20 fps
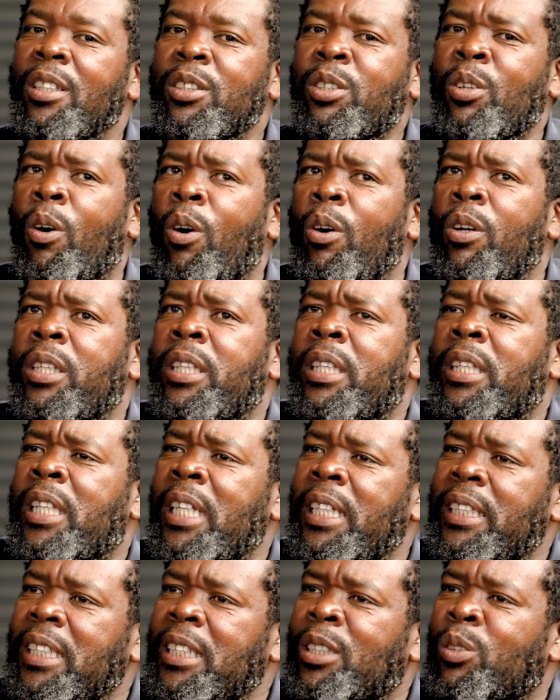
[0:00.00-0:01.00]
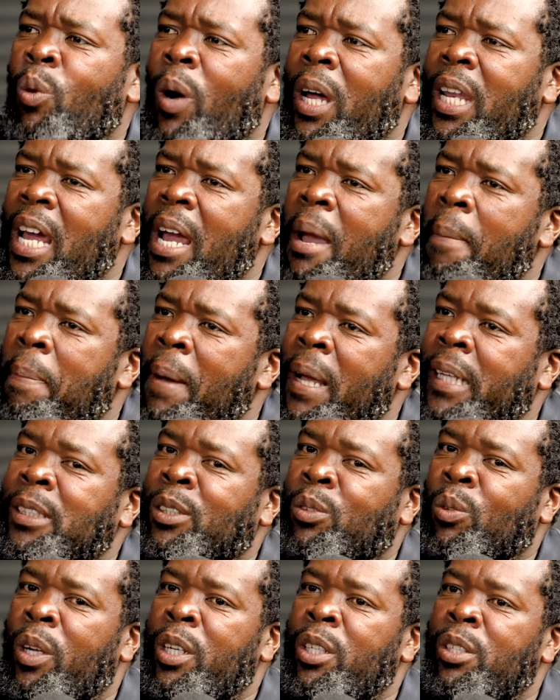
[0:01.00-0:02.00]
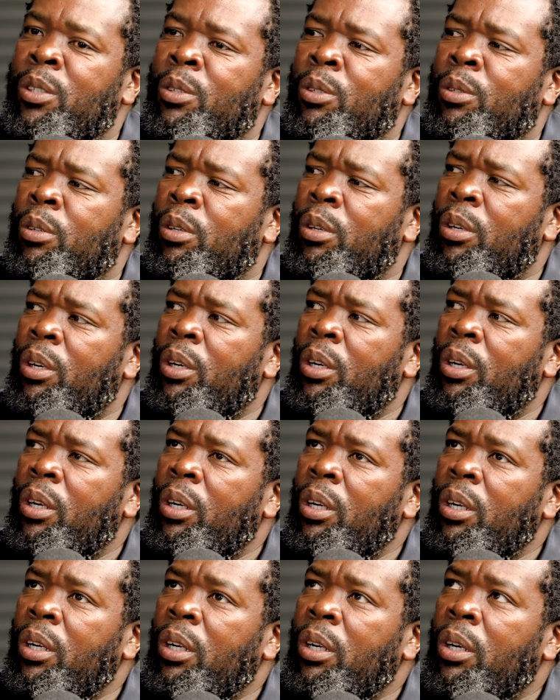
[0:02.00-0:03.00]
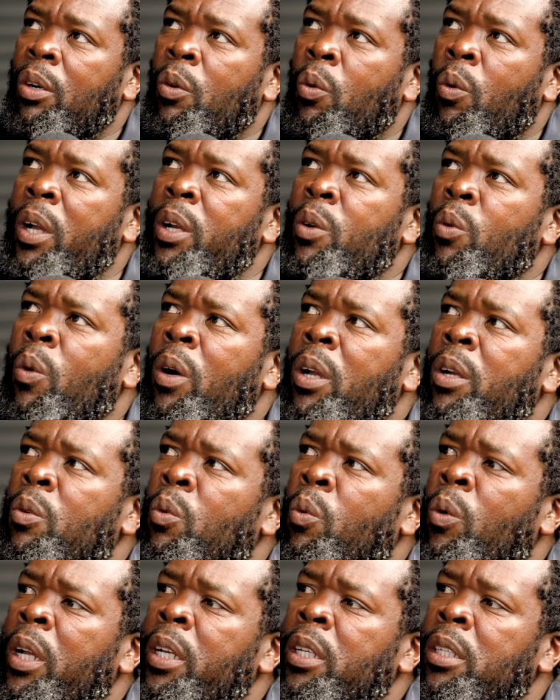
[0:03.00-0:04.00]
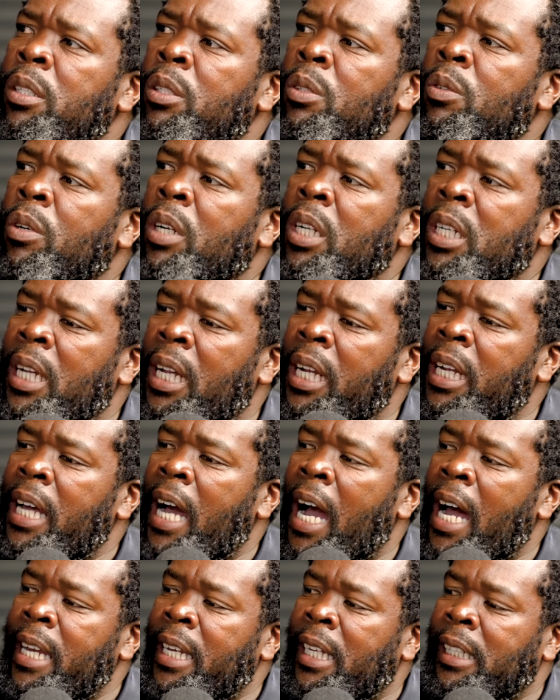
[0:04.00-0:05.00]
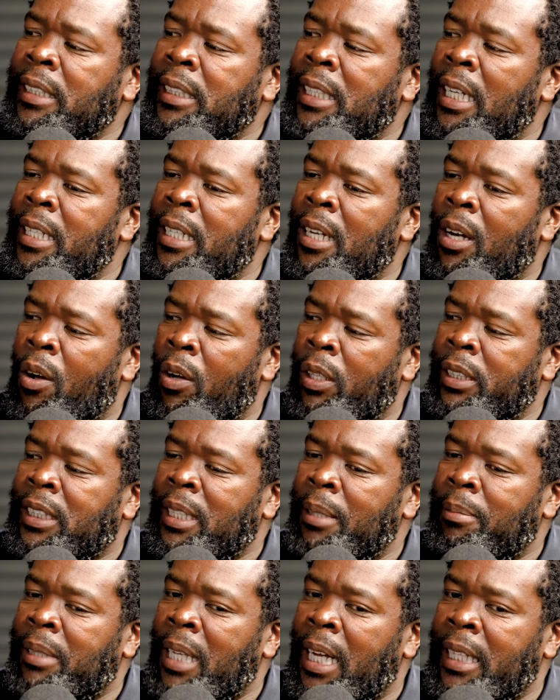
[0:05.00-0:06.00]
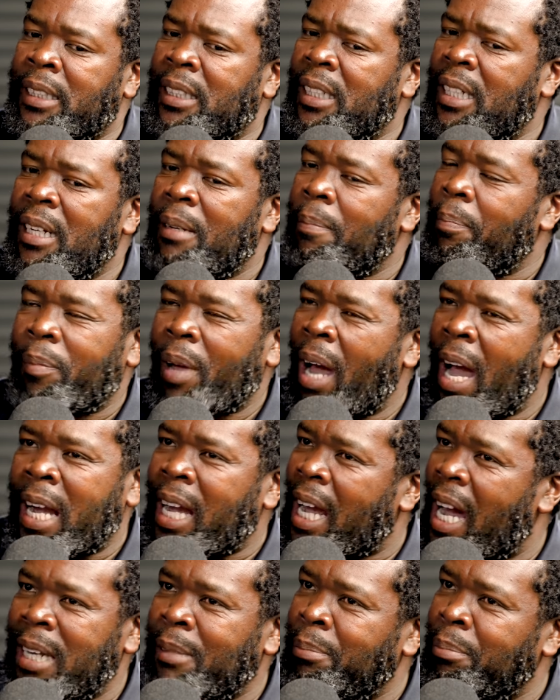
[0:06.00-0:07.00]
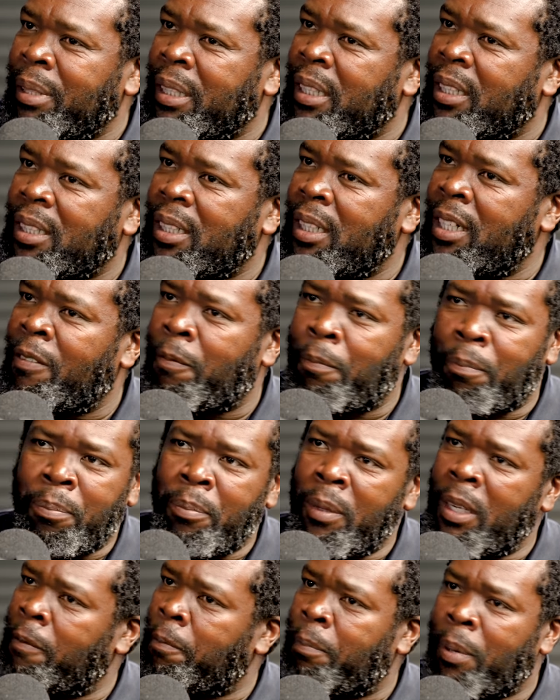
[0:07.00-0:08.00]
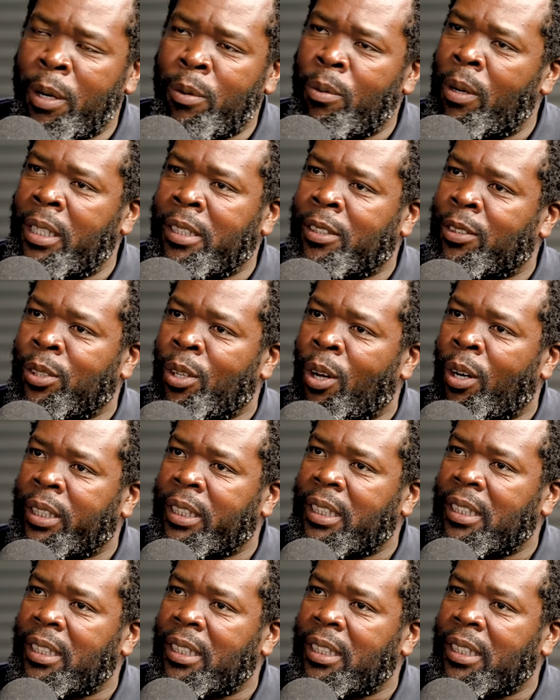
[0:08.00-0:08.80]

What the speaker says: So this is what happens when you really understand the concept that I can't be if Penuel is not.